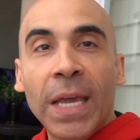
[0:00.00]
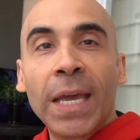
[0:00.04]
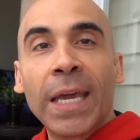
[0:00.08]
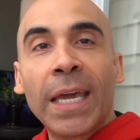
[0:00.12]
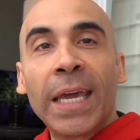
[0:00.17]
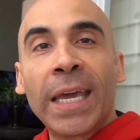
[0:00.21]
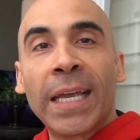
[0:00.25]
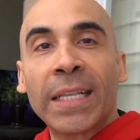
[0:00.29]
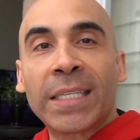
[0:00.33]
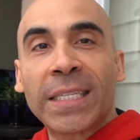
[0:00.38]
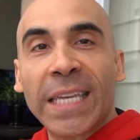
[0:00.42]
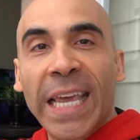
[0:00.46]

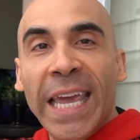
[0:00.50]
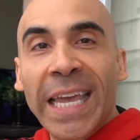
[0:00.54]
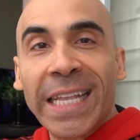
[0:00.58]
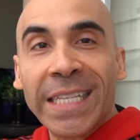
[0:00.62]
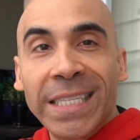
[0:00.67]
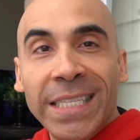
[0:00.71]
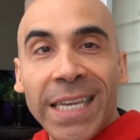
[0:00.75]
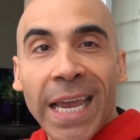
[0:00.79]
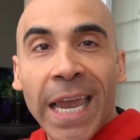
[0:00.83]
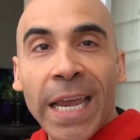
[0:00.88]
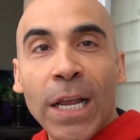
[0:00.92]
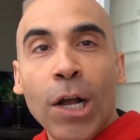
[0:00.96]
its
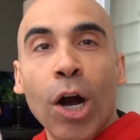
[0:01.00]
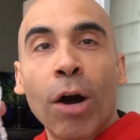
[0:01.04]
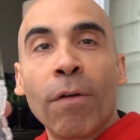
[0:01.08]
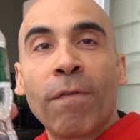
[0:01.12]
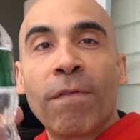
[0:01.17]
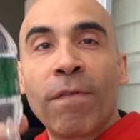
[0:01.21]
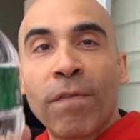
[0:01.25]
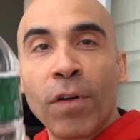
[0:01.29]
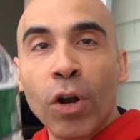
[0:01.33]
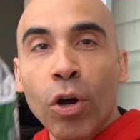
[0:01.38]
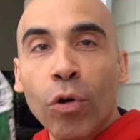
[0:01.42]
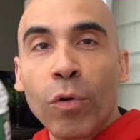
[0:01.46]
intake of
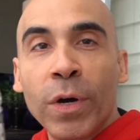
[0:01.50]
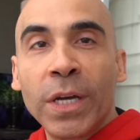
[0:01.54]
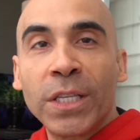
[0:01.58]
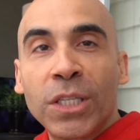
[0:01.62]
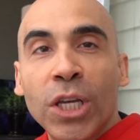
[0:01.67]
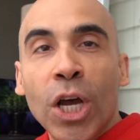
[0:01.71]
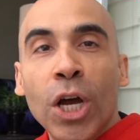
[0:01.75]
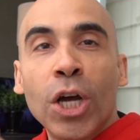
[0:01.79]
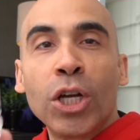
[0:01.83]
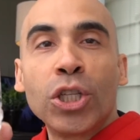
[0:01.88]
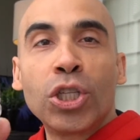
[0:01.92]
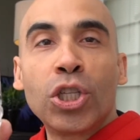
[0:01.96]
fluids
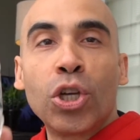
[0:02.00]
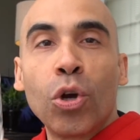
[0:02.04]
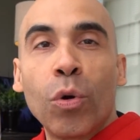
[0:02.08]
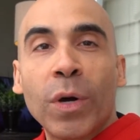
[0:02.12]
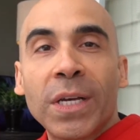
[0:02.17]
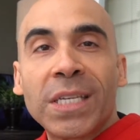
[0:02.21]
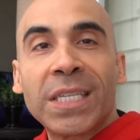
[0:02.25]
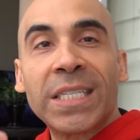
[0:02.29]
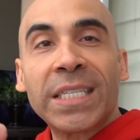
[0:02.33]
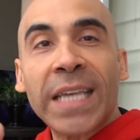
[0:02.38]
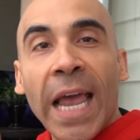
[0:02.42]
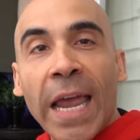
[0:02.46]
to a
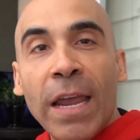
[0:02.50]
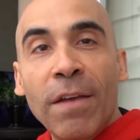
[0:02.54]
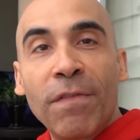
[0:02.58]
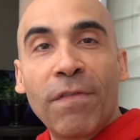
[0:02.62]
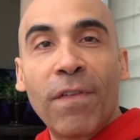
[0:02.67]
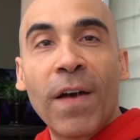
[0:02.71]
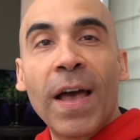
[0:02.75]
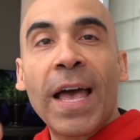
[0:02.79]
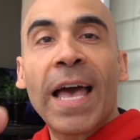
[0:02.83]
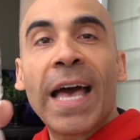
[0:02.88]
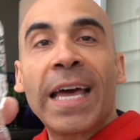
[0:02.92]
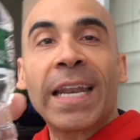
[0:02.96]
safe
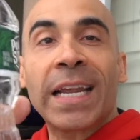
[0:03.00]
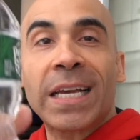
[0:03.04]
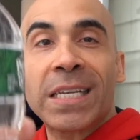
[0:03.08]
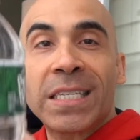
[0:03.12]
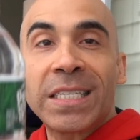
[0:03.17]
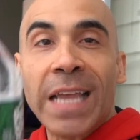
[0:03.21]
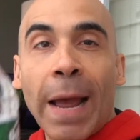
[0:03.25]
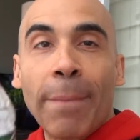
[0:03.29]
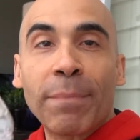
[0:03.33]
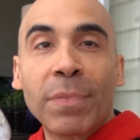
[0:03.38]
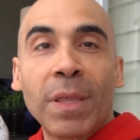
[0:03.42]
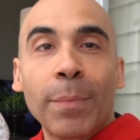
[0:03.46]
and
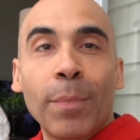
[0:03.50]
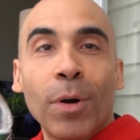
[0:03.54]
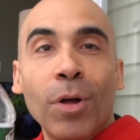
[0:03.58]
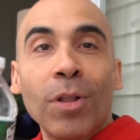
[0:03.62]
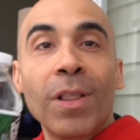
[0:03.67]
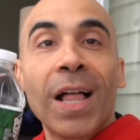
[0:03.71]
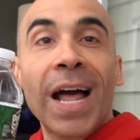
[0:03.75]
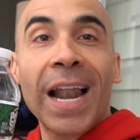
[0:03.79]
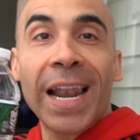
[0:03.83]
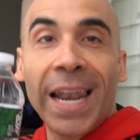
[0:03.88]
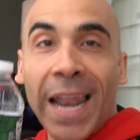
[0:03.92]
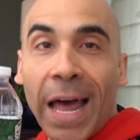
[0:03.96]
acceptable
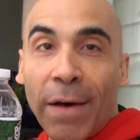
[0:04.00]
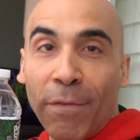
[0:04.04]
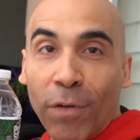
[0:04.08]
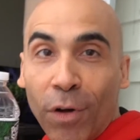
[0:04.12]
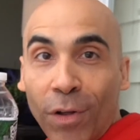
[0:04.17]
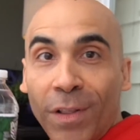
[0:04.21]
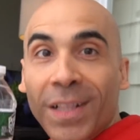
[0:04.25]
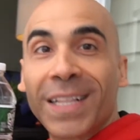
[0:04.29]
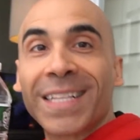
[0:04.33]
level.